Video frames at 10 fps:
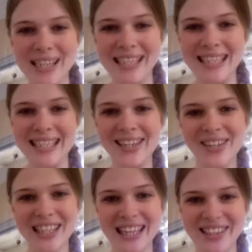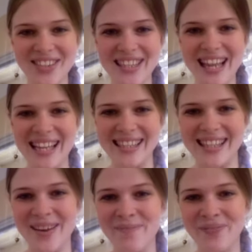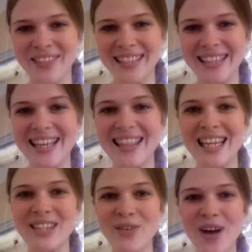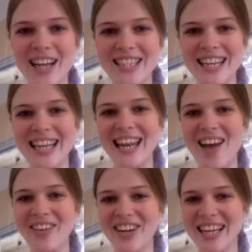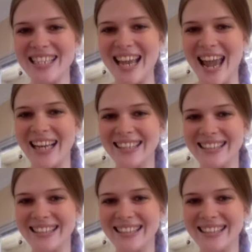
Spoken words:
to see who's going to lose against them. Thanks for watching and have a great day.